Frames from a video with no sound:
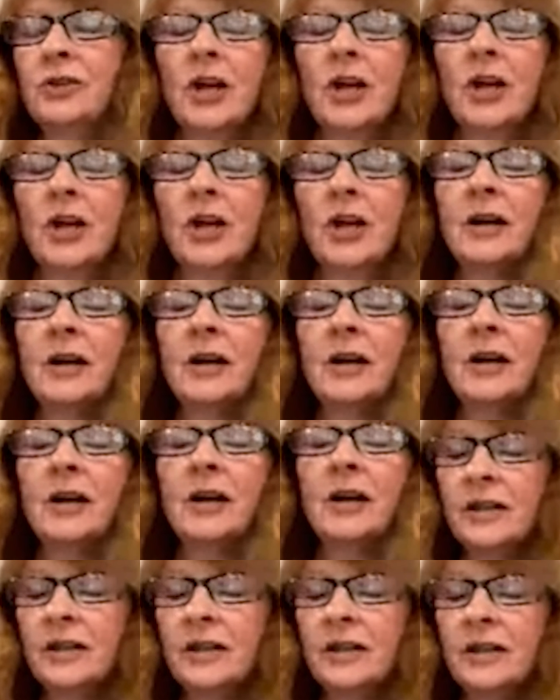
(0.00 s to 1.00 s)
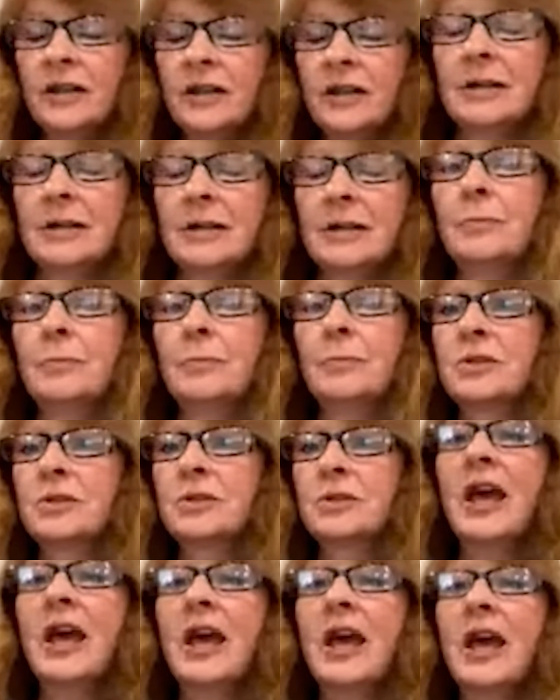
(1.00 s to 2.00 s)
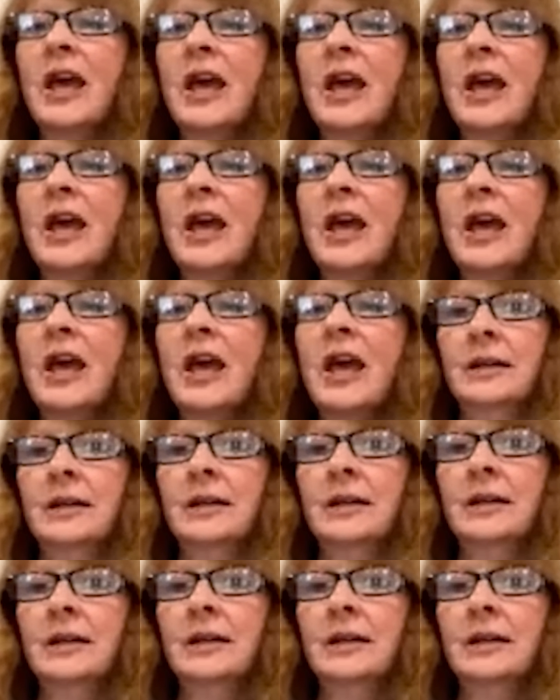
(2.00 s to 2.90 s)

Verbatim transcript: I had all these symptoms of everything.